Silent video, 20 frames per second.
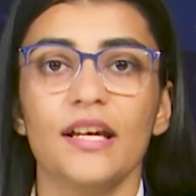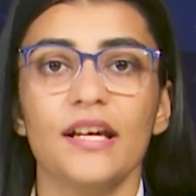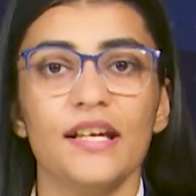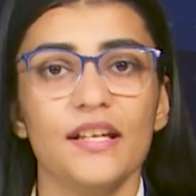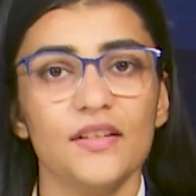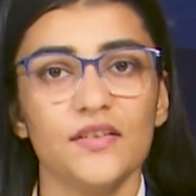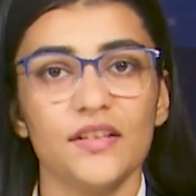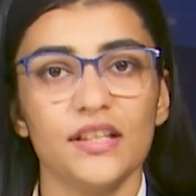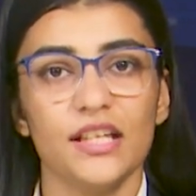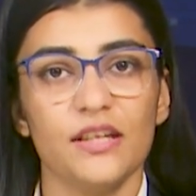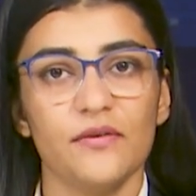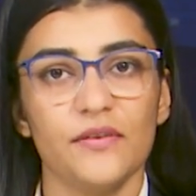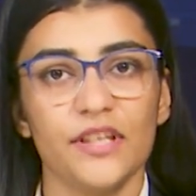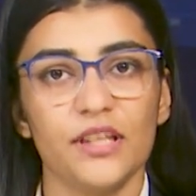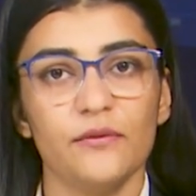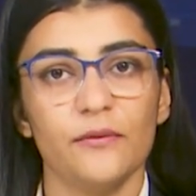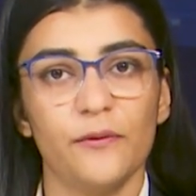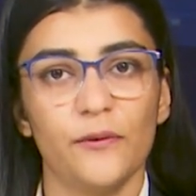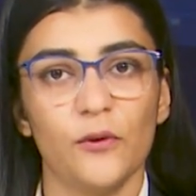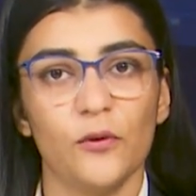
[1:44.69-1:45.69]
Is
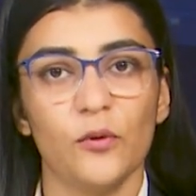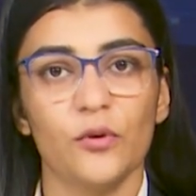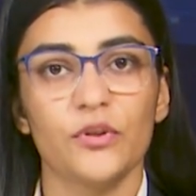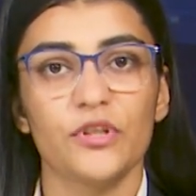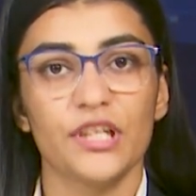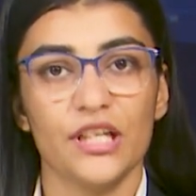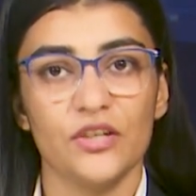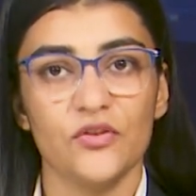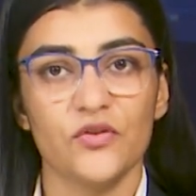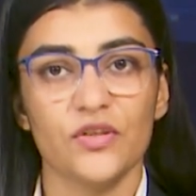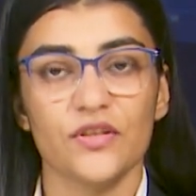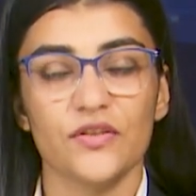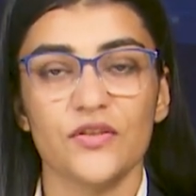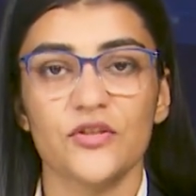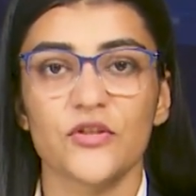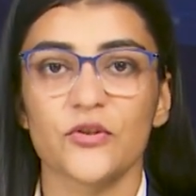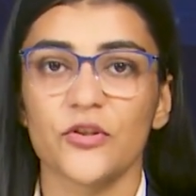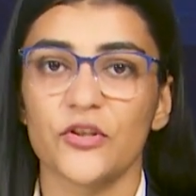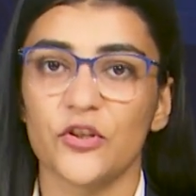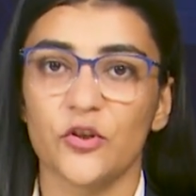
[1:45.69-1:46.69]
avian flu dangerous
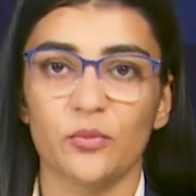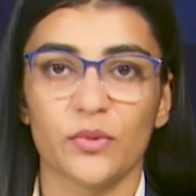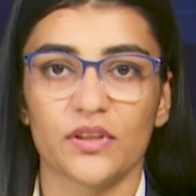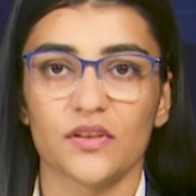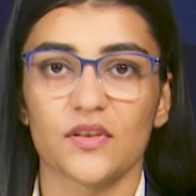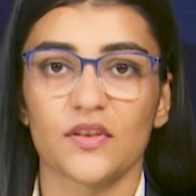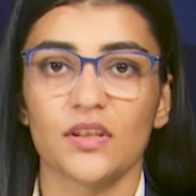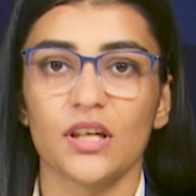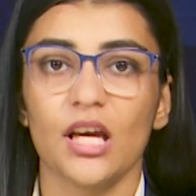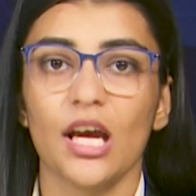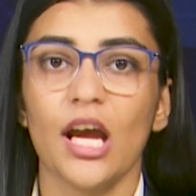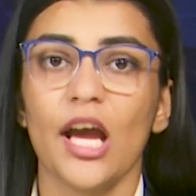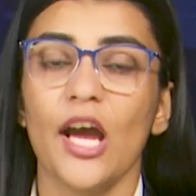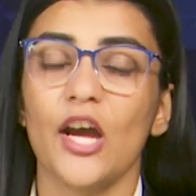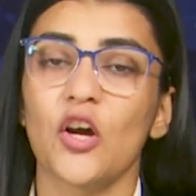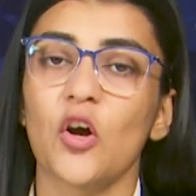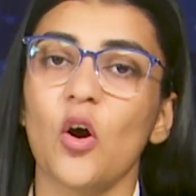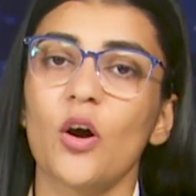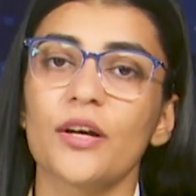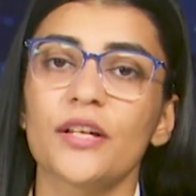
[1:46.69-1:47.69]
to humans?
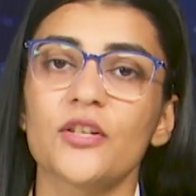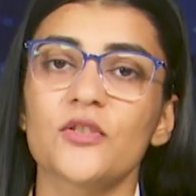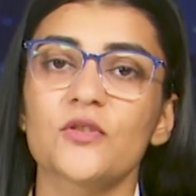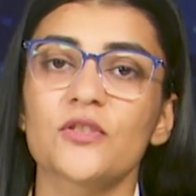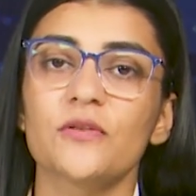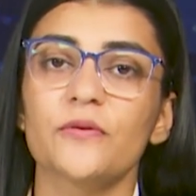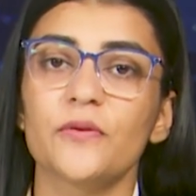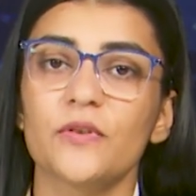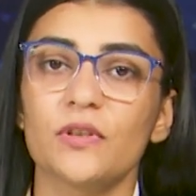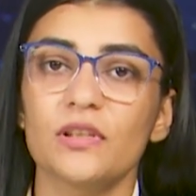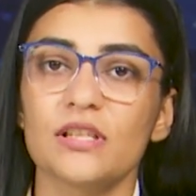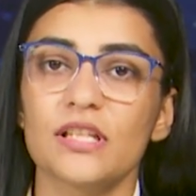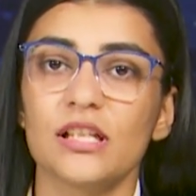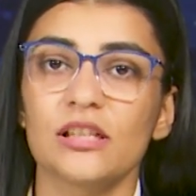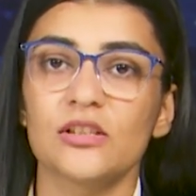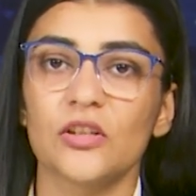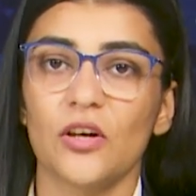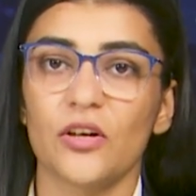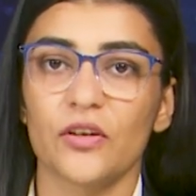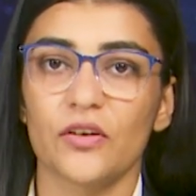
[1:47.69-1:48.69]
According to the World
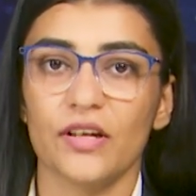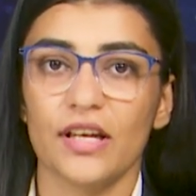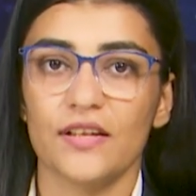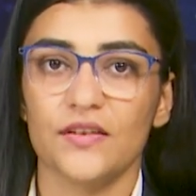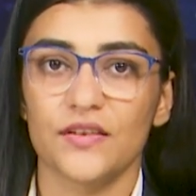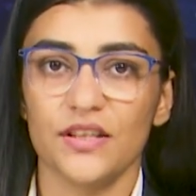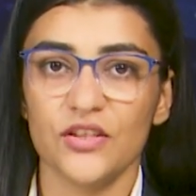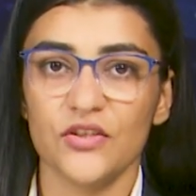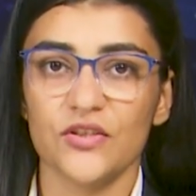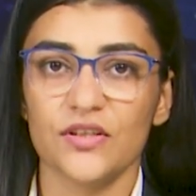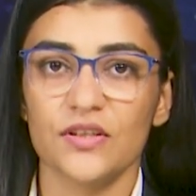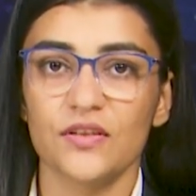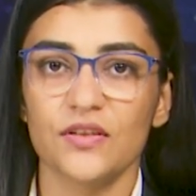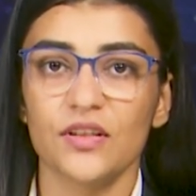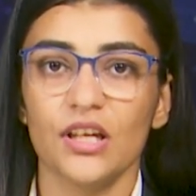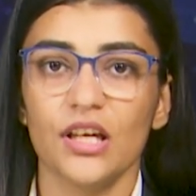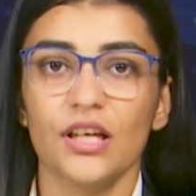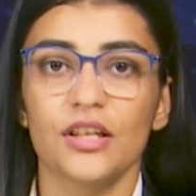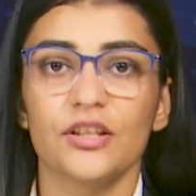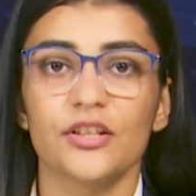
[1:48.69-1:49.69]
Health Organization,
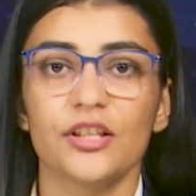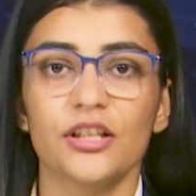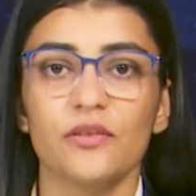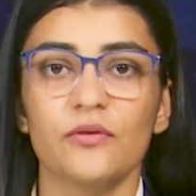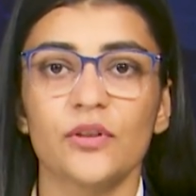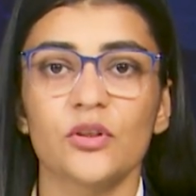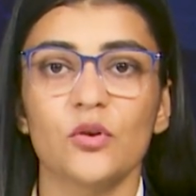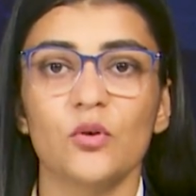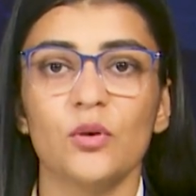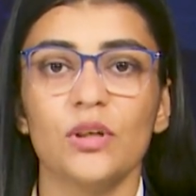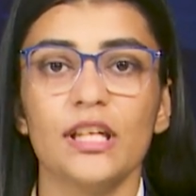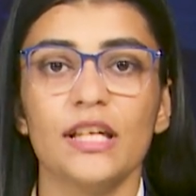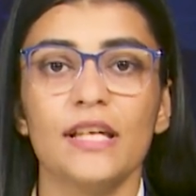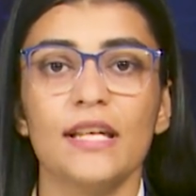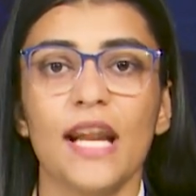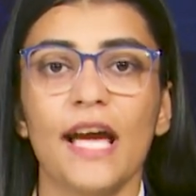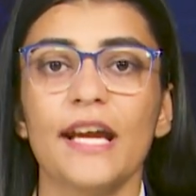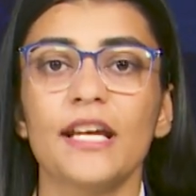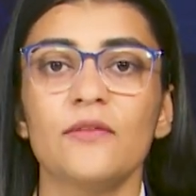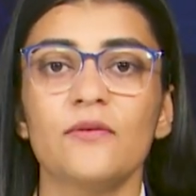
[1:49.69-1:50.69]
there were only
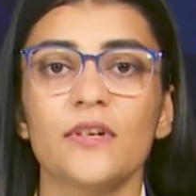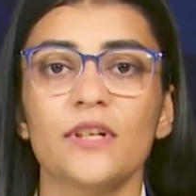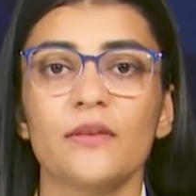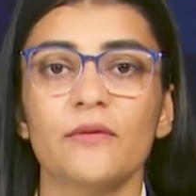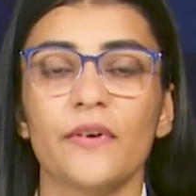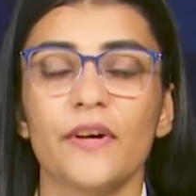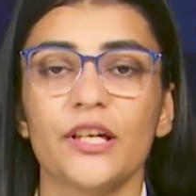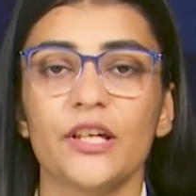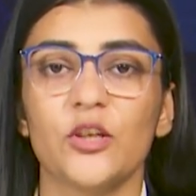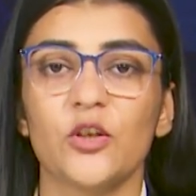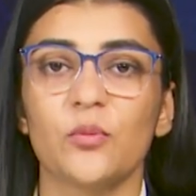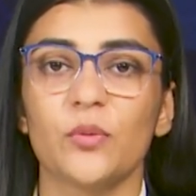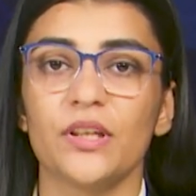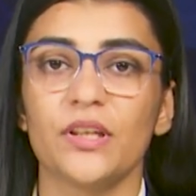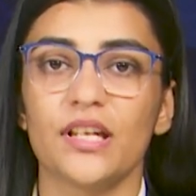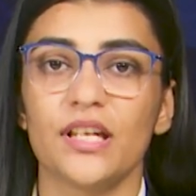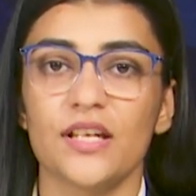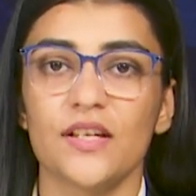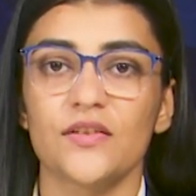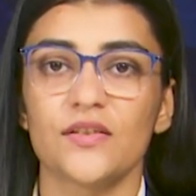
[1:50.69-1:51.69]
9 verified human
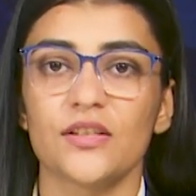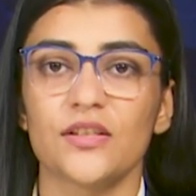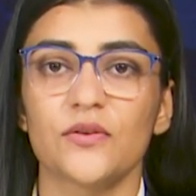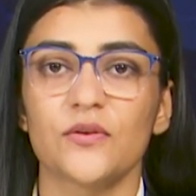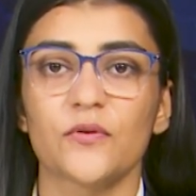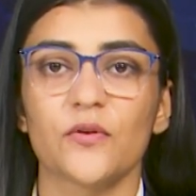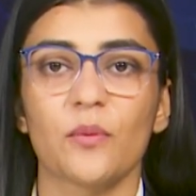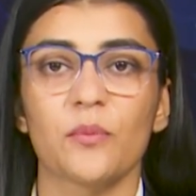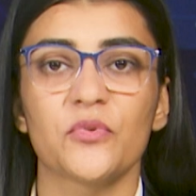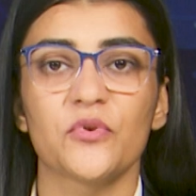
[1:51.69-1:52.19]
cases from